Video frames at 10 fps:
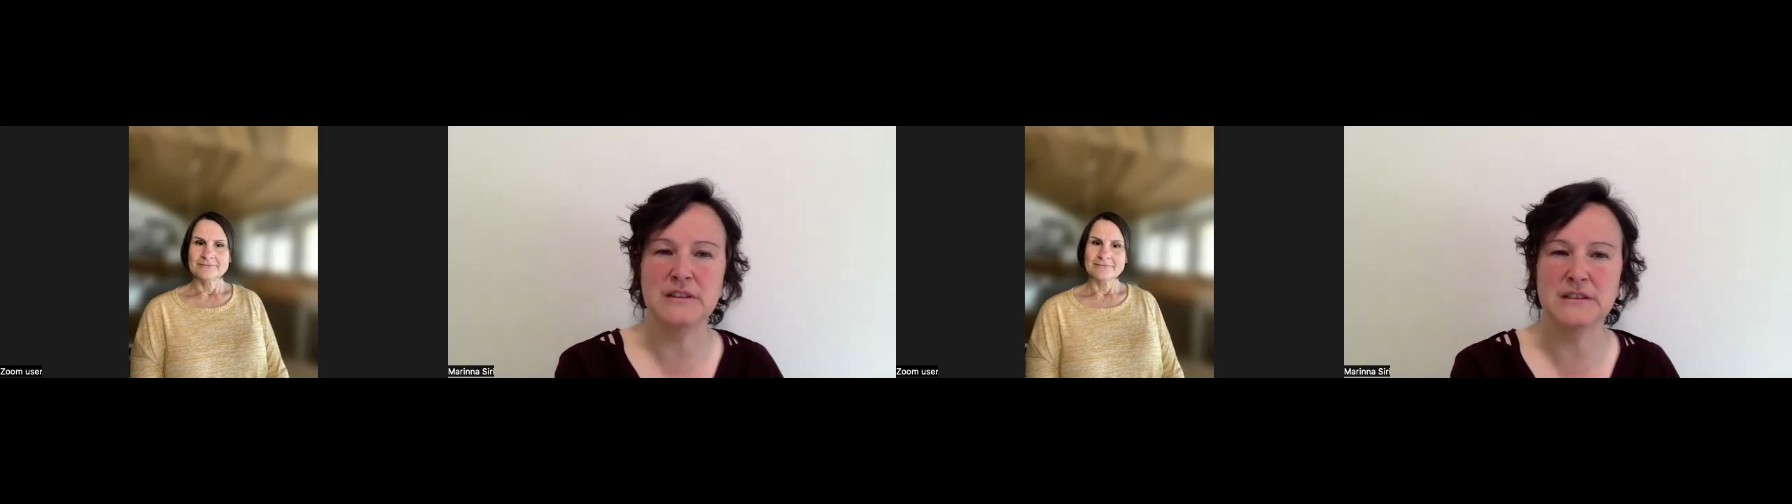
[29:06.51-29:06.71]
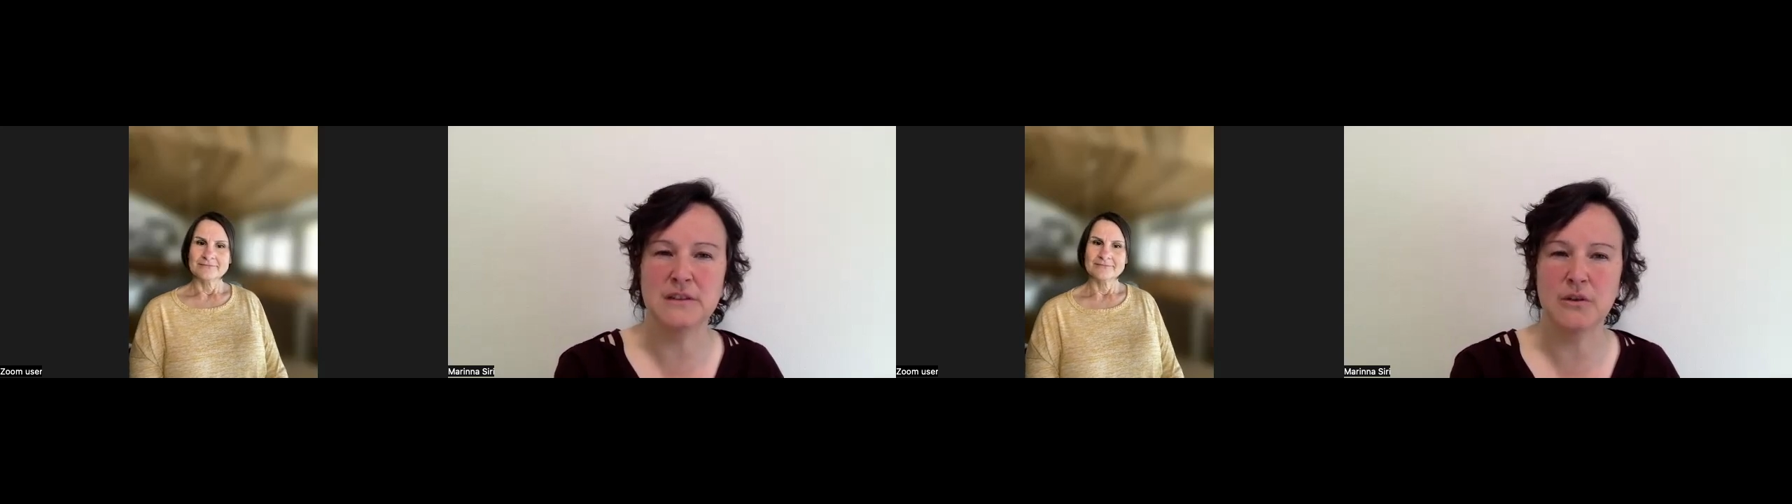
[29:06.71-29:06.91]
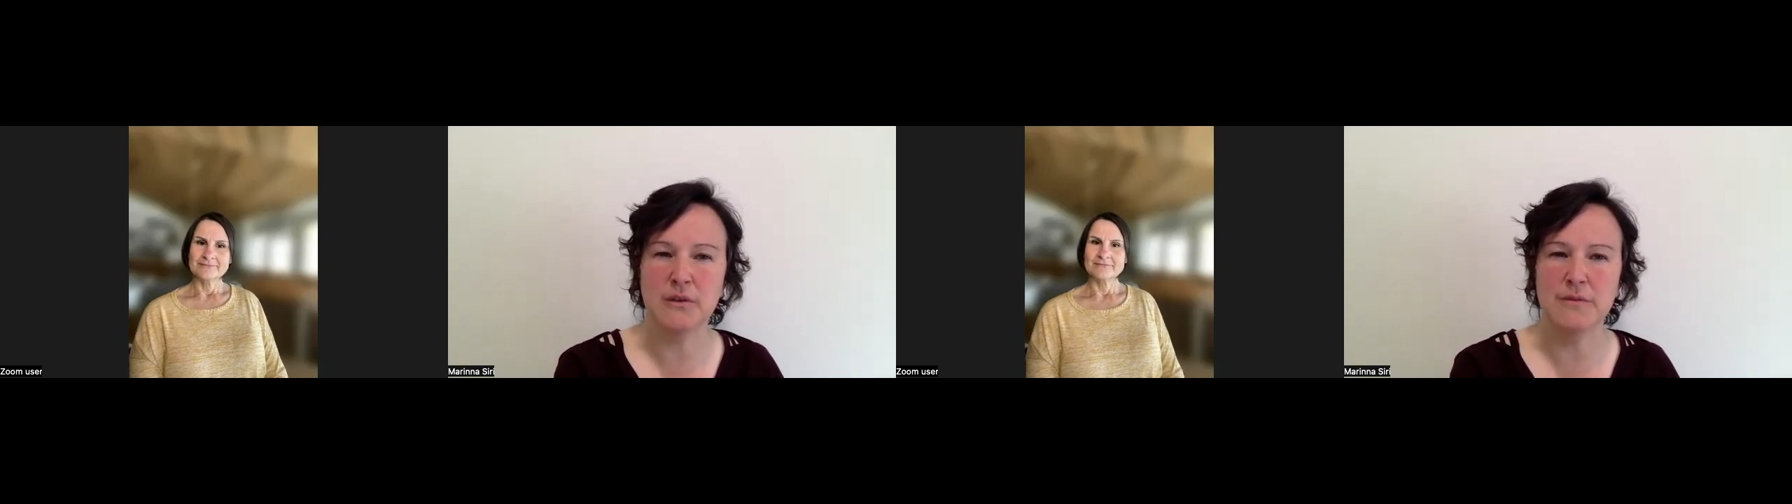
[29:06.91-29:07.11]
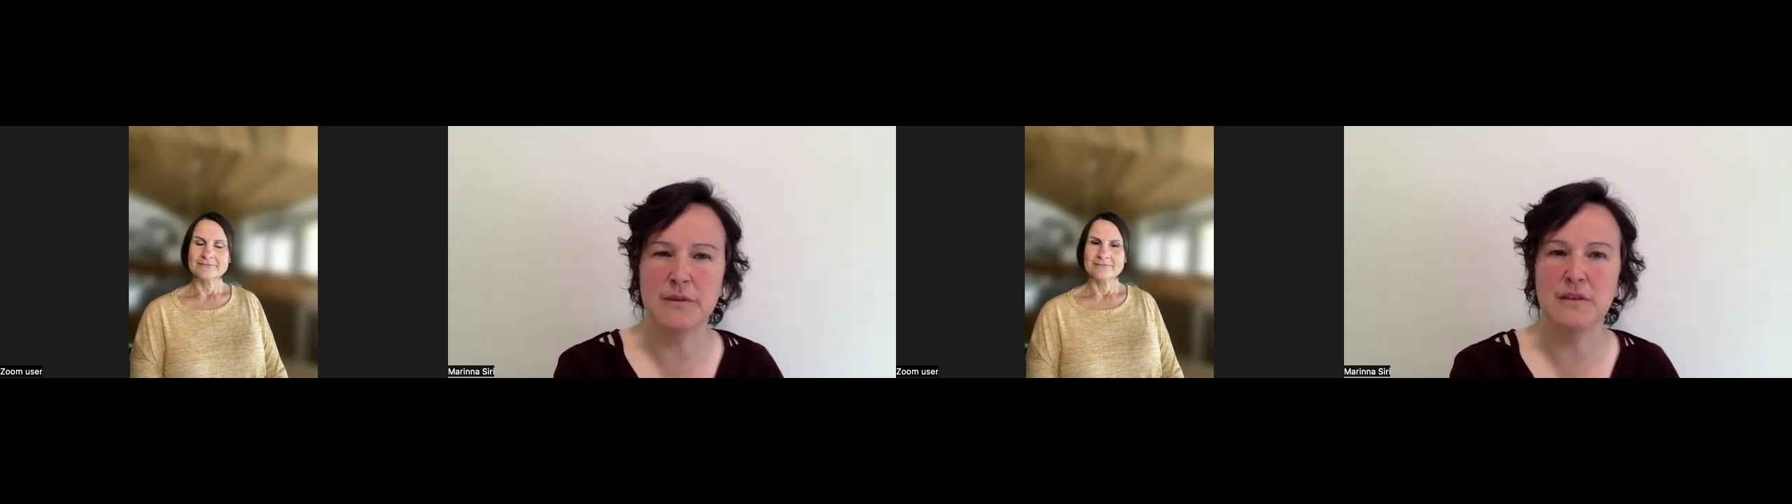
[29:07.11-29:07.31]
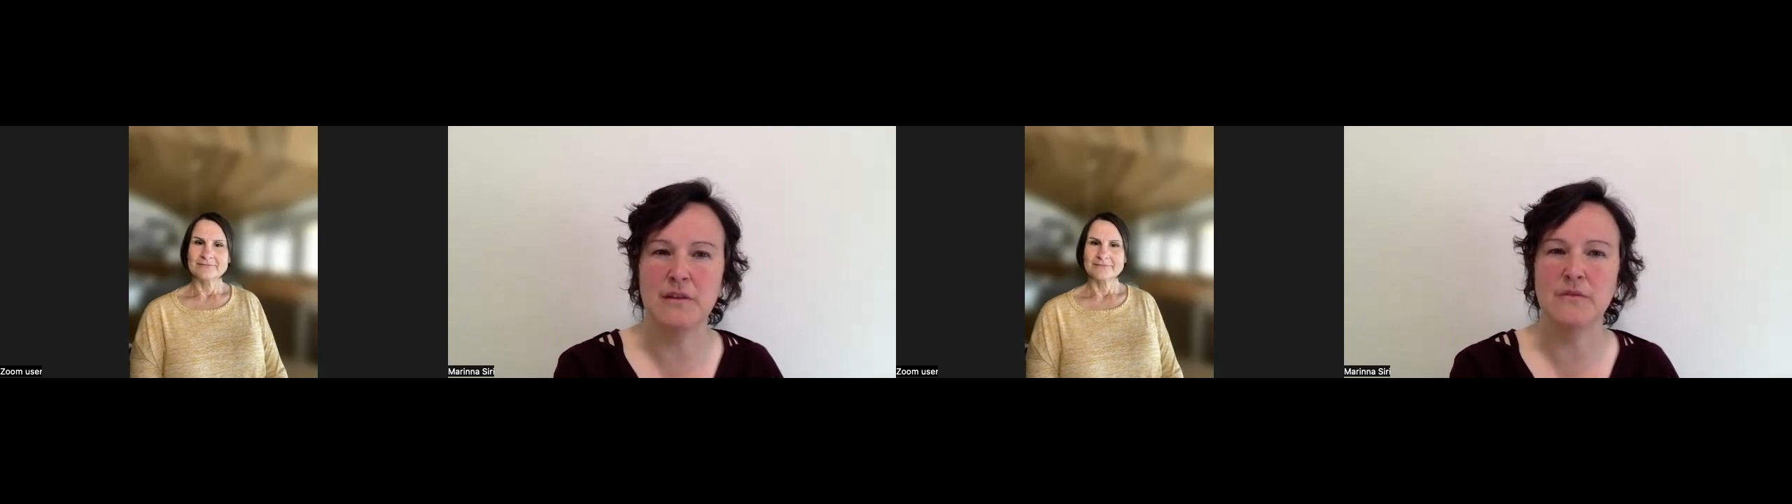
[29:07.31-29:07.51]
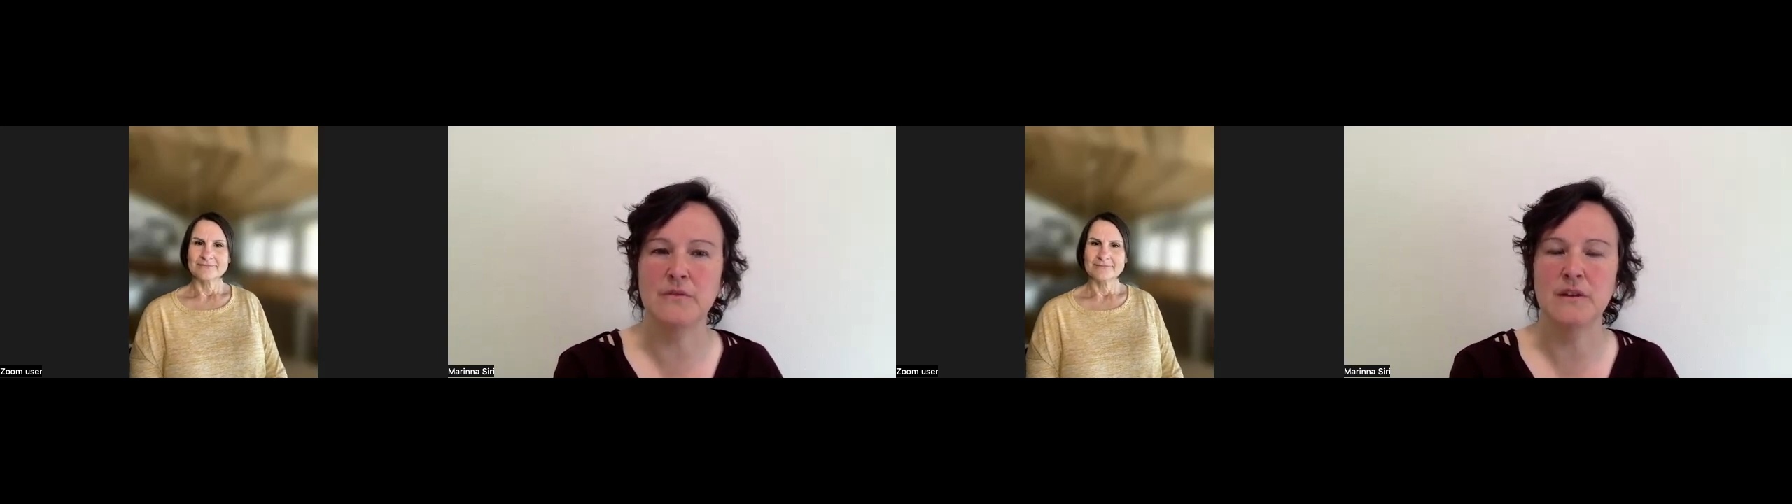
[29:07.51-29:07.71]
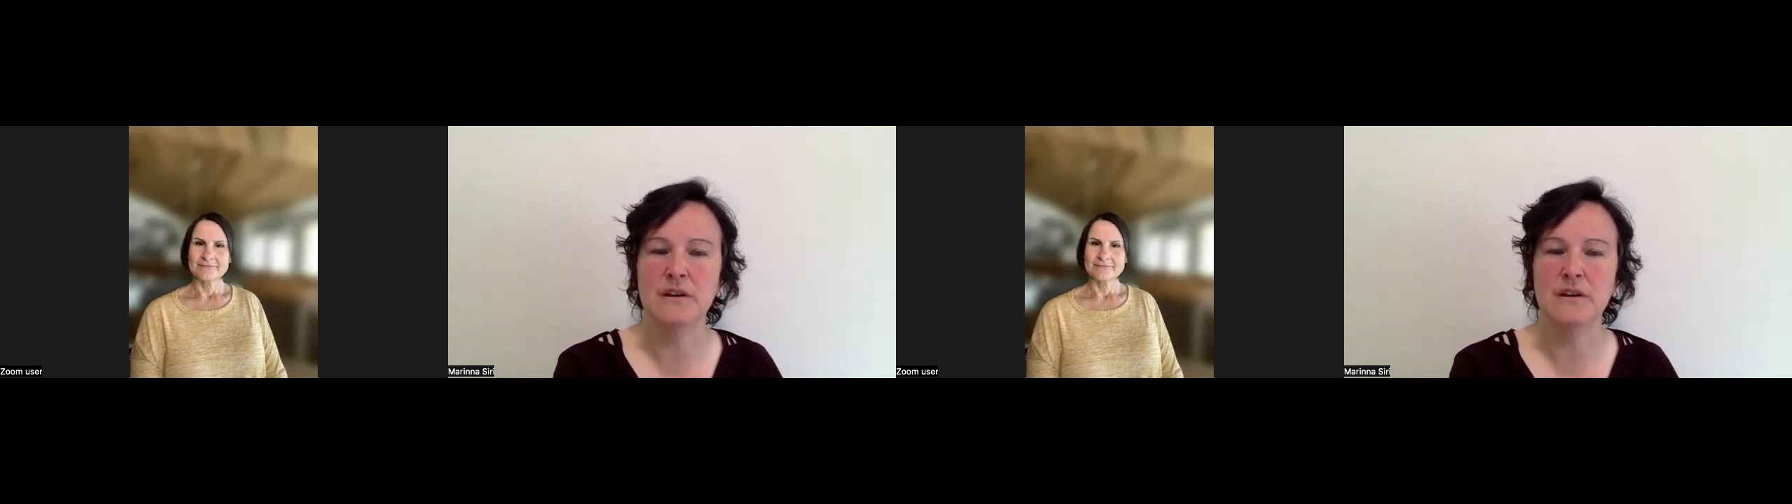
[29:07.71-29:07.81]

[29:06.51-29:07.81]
disagree with you.